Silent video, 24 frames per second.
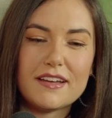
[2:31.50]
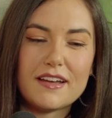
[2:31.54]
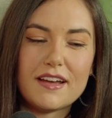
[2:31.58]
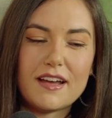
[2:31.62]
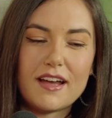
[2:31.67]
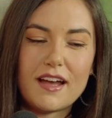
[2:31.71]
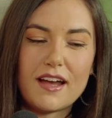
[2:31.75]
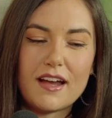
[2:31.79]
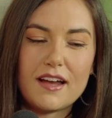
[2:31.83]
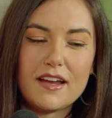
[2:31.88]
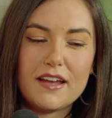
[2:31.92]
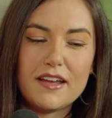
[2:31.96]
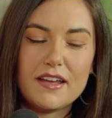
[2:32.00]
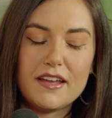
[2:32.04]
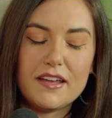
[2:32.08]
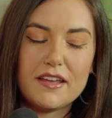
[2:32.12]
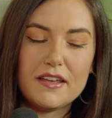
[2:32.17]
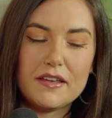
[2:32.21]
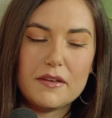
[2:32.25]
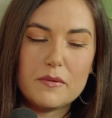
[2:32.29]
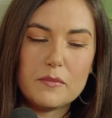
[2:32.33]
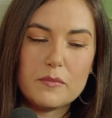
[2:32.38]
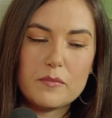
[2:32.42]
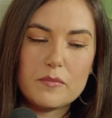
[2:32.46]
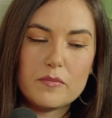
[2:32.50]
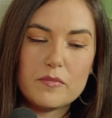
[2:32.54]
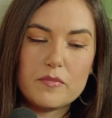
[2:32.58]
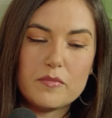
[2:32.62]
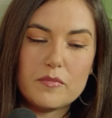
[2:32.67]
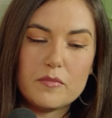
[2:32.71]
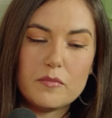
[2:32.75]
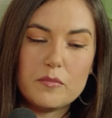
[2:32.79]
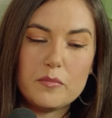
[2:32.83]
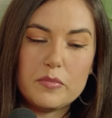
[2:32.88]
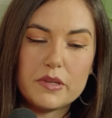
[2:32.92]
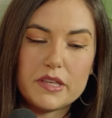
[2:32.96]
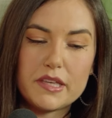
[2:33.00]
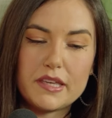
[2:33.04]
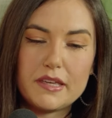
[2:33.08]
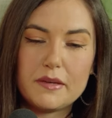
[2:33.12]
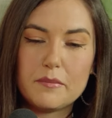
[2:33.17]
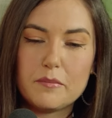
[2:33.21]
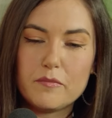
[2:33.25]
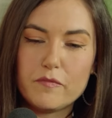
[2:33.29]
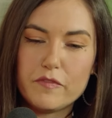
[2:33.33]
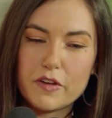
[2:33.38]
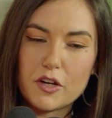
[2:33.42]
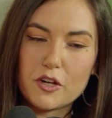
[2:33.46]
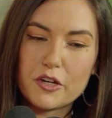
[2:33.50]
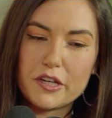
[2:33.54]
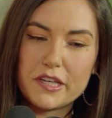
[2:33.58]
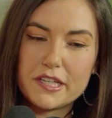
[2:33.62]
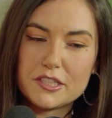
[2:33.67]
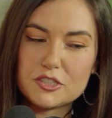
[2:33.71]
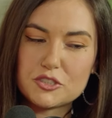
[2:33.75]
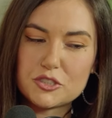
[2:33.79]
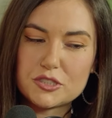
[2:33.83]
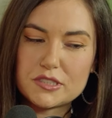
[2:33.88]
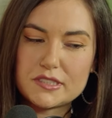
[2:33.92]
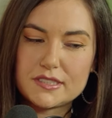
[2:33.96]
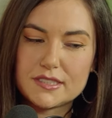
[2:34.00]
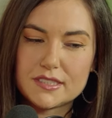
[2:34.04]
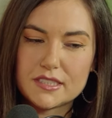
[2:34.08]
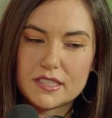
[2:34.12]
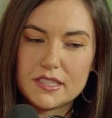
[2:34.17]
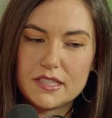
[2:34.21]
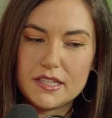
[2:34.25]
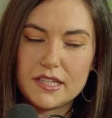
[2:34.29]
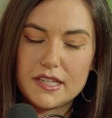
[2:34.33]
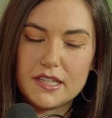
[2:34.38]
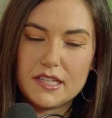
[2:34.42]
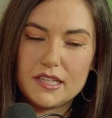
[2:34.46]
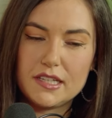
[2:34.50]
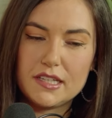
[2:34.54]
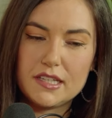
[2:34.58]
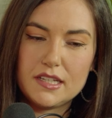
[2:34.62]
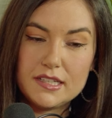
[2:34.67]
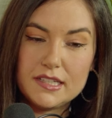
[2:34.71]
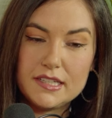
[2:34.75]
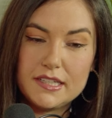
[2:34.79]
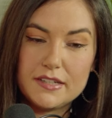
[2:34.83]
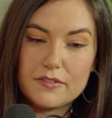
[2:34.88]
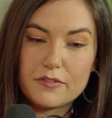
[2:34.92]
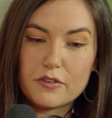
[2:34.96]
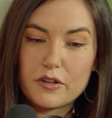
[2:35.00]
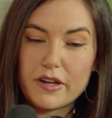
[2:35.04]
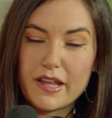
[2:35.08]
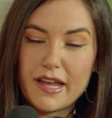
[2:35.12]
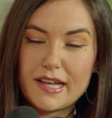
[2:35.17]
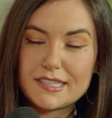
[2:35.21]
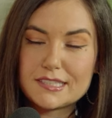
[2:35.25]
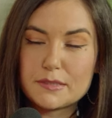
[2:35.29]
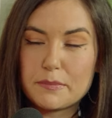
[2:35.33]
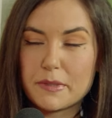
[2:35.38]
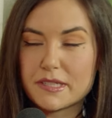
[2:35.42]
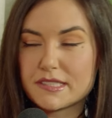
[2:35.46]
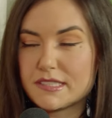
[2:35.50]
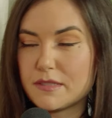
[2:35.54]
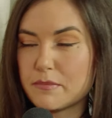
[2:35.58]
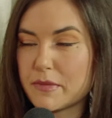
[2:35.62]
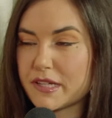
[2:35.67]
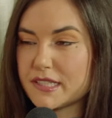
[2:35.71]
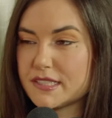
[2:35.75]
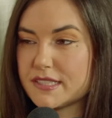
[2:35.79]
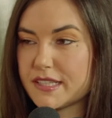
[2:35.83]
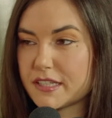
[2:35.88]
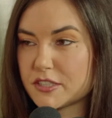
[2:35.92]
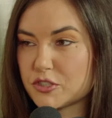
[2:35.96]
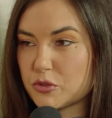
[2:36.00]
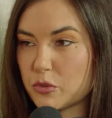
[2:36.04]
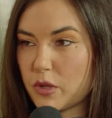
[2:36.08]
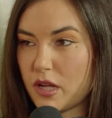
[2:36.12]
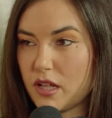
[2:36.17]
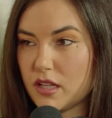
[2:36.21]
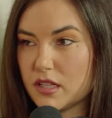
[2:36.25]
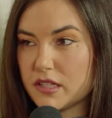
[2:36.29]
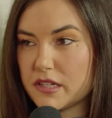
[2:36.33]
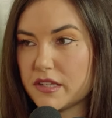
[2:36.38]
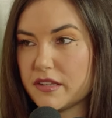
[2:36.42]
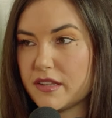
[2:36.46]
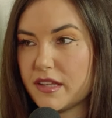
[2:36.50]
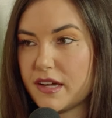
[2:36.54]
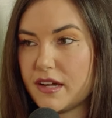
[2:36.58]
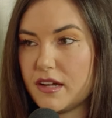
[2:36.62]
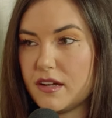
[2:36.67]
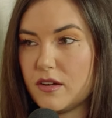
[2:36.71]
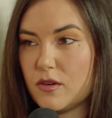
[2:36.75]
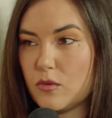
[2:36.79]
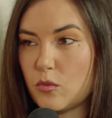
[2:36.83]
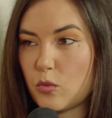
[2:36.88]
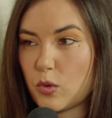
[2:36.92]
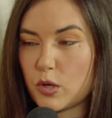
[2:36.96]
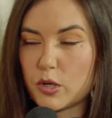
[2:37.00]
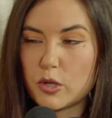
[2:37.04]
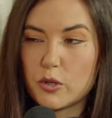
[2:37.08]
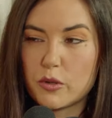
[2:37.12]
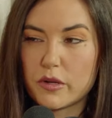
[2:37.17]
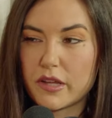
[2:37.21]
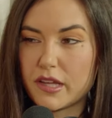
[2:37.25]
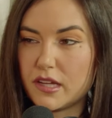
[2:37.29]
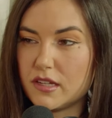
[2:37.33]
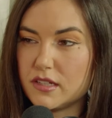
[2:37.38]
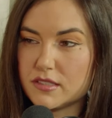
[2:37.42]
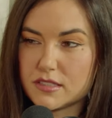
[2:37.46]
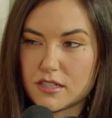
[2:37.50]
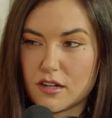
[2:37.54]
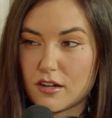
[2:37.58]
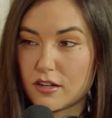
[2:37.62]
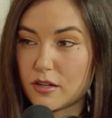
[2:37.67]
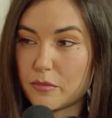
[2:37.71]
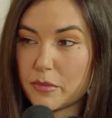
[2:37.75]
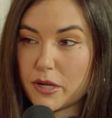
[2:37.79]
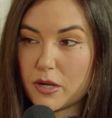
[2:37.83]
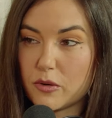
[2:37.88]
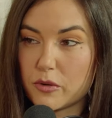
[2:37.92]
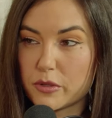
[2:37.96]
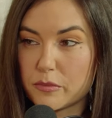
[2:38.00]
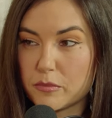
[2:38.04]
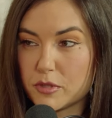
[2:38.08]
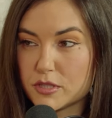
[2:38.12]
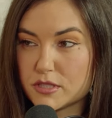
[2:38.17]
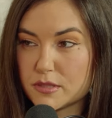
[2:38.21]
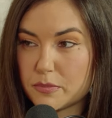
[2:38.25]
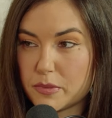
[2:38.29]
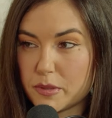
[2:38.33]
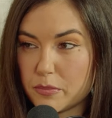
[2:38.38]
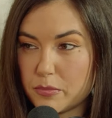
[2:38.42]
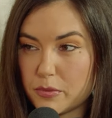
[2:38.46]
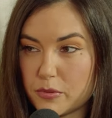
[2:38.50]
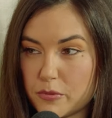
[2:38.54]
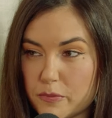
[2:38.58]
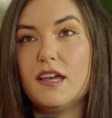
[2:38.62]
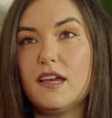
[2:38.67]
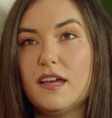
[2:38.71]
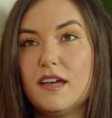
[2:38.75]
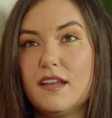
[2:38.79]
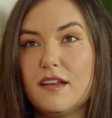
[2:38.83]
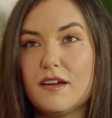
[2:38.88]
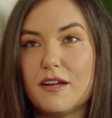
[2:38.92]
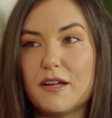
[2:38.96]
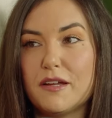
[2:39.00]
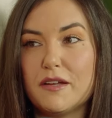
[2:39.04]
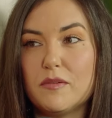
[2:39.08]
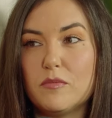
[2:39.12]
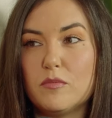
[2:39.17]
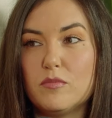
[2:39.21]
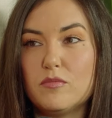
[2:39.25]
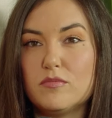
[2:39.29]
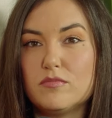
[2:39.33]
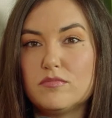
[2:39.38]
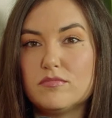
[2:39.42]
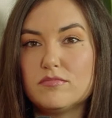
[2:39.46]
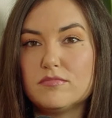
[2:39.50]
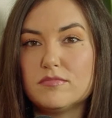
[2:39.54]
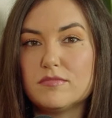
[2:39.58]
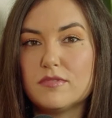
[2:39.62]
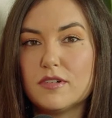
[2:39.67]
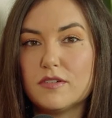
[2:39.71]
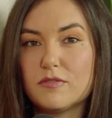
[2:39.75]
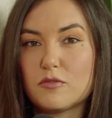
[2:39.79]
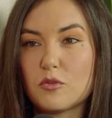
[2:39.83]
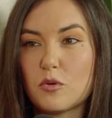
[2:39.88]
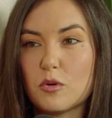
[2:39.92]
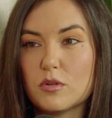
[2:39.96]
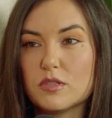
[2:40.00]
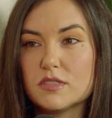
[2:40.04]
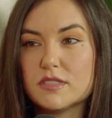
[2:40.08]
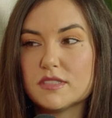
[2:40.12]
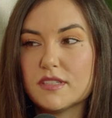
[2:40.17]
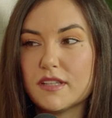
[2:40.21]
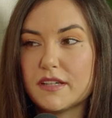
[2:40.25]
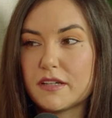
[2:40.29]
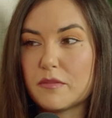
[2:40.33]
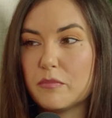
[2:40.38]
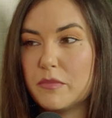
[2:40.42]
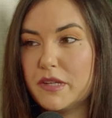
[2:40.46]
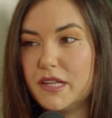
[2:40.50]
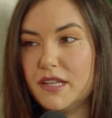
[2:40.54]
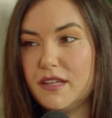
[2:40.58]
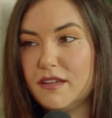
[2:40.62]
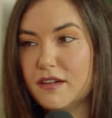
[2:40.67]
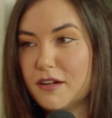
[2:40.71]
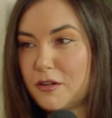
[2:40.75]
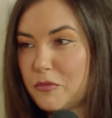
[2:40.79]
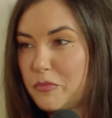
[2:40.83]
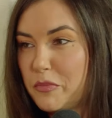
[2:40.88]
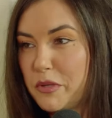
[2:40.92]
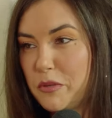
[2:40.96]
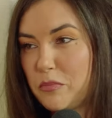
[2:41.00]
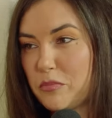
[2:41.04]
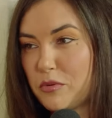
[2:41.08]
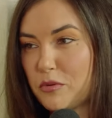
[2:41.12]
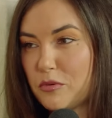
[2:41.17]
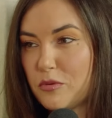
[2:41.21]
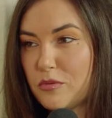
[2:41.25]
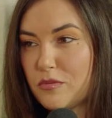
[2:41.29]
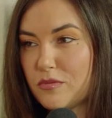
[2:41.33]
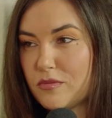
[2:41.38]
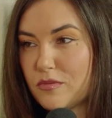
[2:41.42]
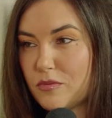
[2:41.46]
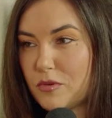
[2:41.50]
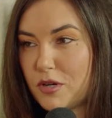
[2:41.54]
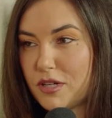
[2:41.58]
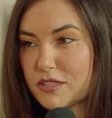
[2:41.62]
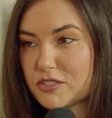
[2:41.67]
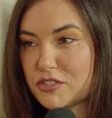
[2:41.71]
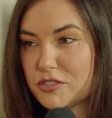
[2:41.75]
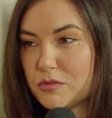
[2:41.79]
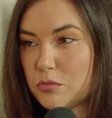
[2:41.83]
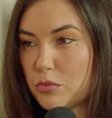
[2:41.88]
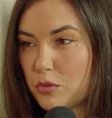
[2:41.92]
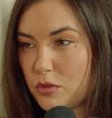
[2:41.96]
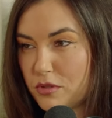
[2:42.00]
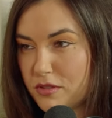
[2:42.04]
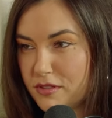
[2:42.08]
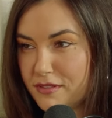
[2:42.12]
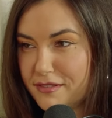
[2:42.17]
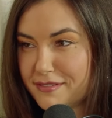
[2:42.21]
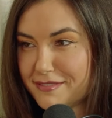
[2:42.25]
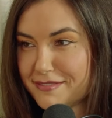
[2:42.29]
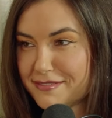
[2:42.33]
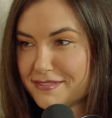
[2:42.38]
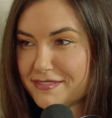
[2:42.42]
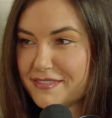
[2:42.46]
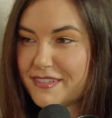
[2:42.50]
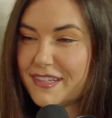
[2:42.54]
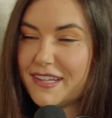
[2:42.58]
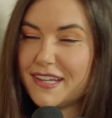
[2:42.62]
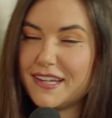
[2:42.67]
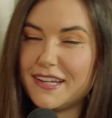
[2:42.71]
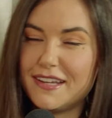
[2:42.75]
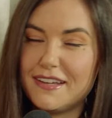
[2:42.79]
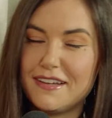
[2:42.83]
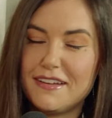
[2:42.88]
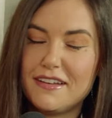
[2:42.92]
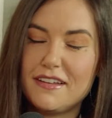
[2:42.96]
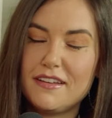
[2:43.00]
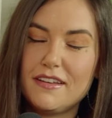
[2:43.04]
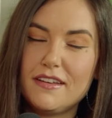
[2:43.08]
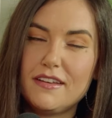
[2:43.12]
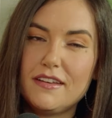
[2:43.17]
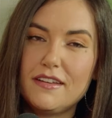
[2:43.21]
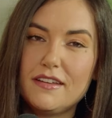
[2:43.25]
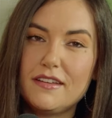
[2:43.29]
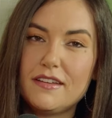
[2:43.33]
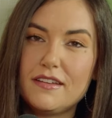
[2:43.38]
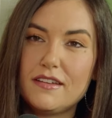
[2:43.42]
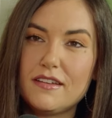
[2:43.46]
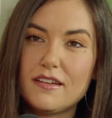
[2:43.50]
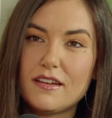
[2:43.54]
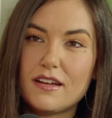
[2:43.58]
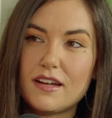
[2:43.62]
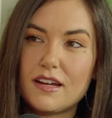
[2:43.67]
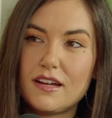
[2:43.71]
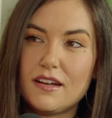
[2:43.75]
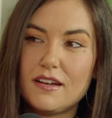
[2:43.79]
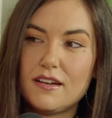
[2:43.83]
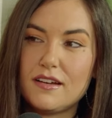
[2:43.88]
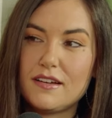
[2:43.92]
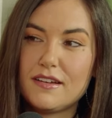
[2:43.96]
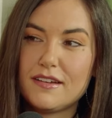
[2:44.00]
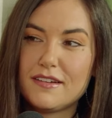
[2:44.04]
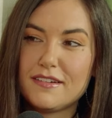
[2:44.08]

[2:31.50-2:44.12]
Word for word: I became very interested in different aspects of my sexuality that weren't okay to talk about with most people. Mm-hmm. And I, of course, like many young people, watched porn. And who doesn't?